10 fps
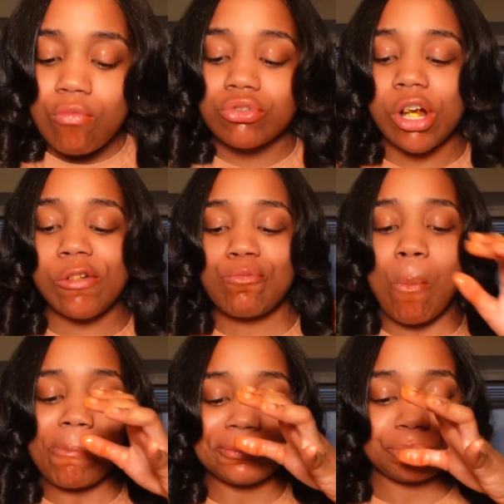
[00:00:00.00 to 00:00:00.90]
So,
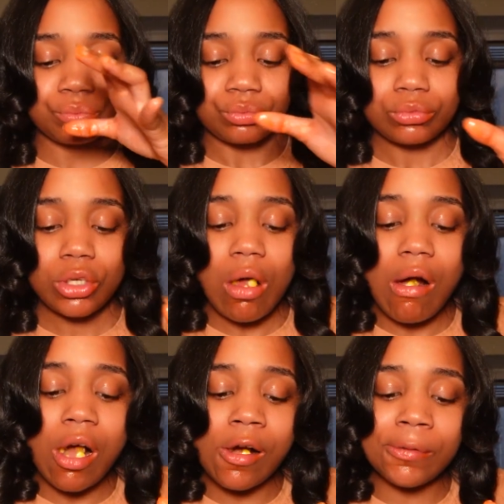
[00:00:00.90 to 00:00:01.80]

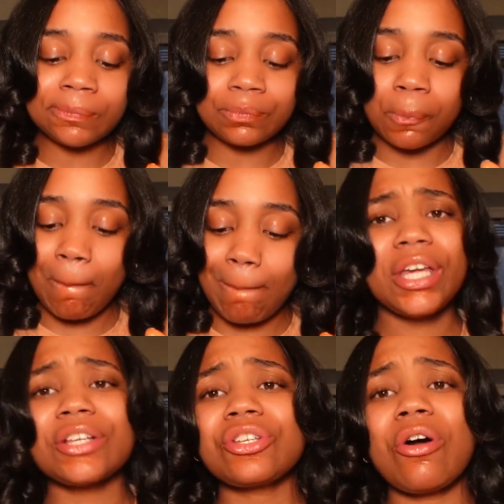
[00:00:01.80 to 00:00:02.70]
um,
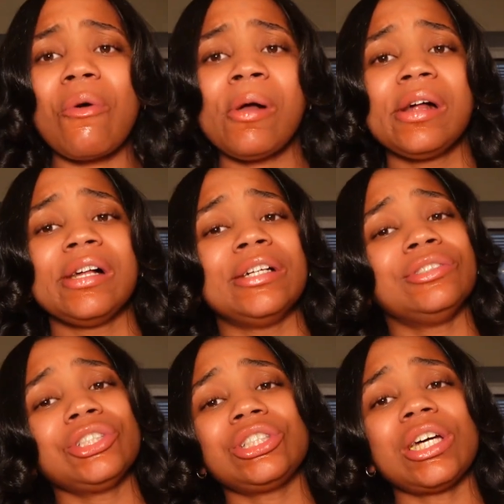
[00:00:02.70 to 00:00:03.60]
yeah. So
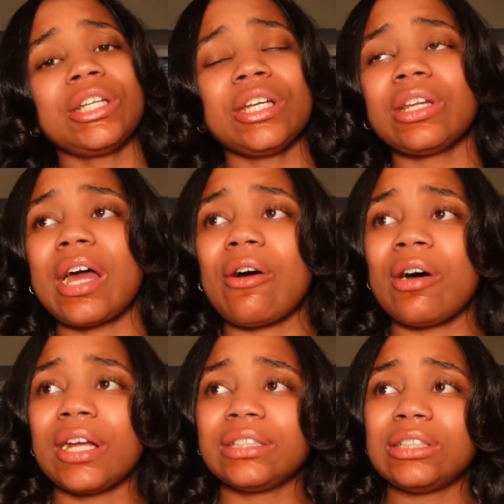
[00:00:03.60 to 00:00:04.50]
just studying like
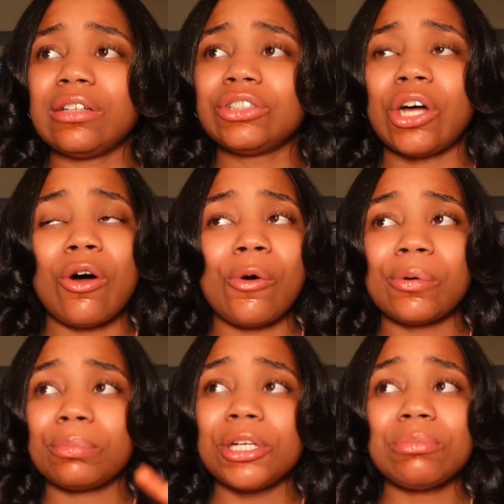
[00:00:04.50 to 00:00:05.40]
all that stuff.
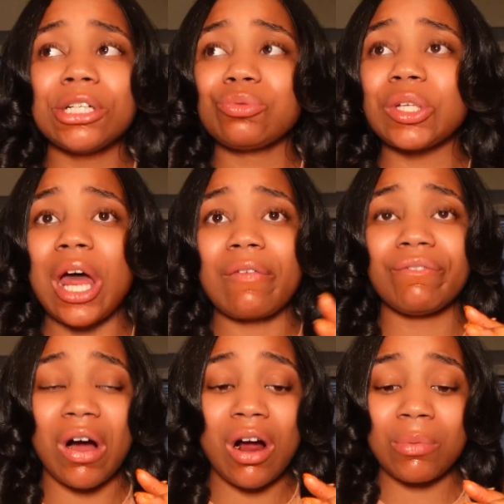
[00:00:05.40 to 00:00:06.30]
So pretty much with like
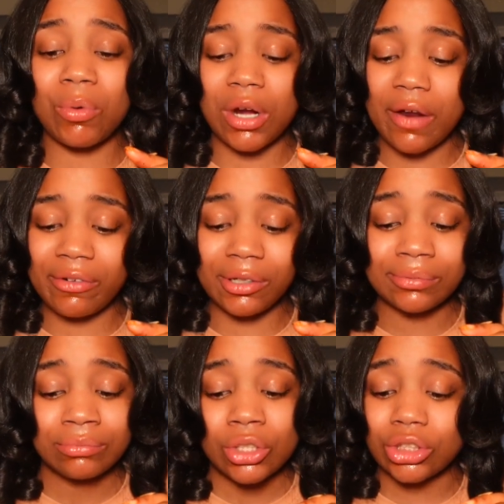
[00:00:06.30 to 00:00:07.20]
pharm whatever.
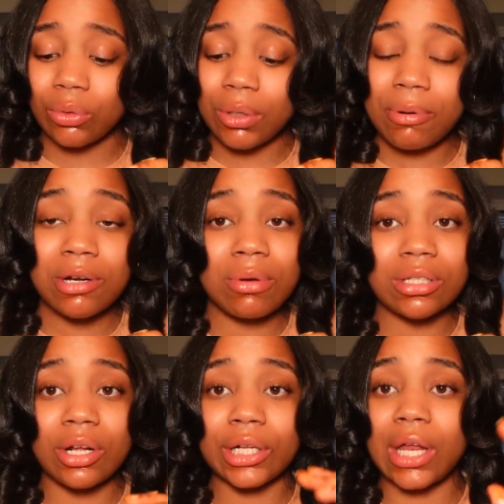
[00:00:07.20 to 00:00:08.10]
So we're pretty much
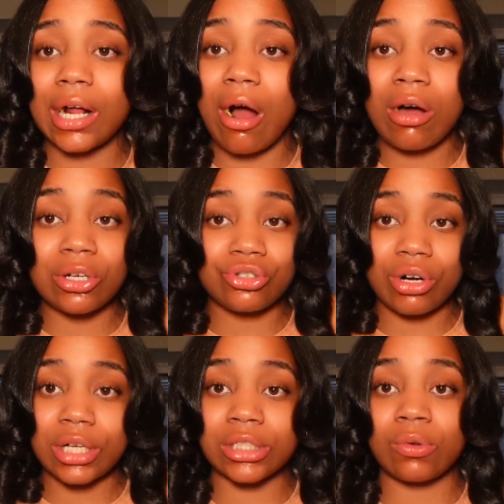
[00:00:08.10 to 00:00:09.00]
learning like all the
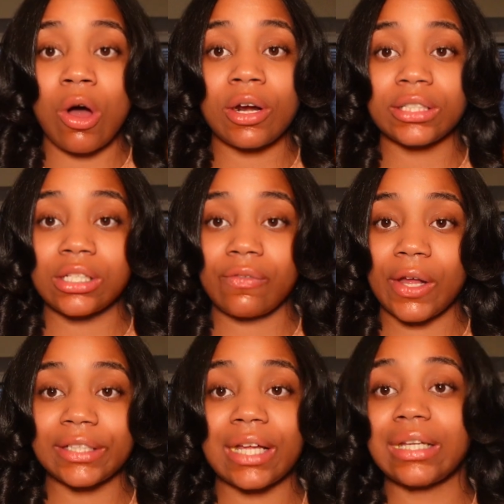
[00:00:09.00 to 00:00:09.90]
drugs and all that stuff
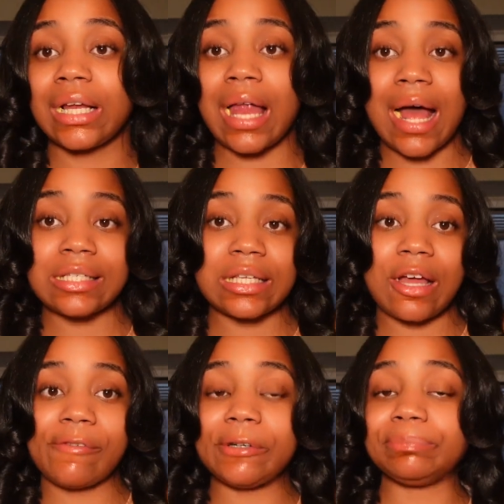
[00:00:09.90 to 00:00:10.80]
like that. The classes
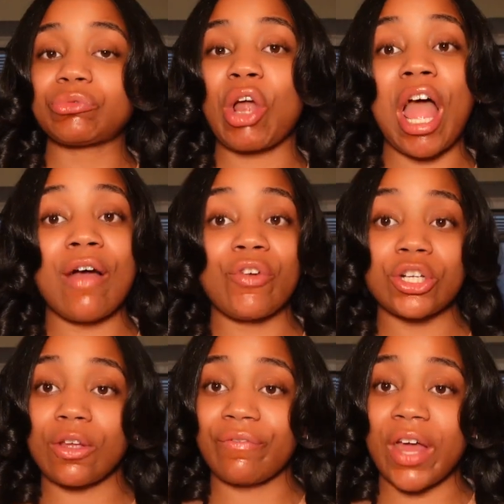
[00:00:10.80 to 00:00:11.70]
of them, um,
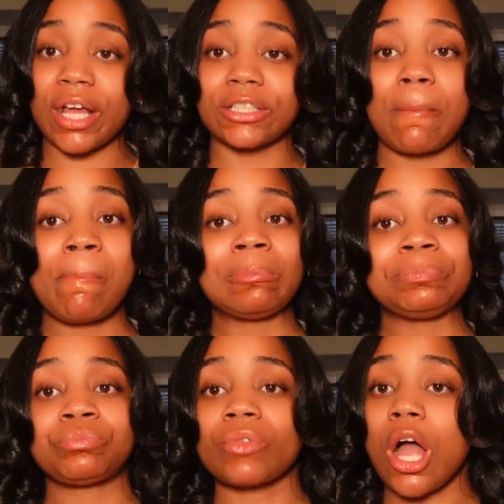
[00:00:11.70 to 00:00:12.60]
adverse effects.
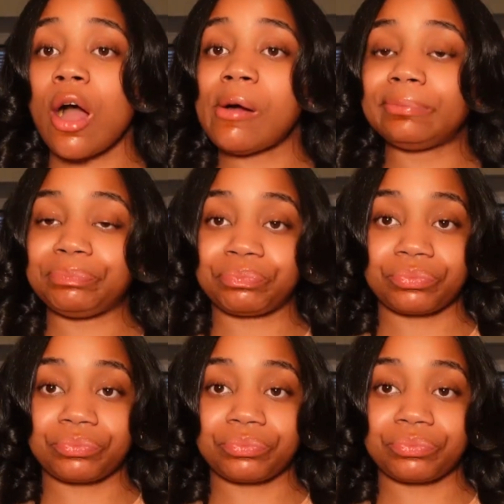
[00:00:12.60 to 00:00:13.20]
Um,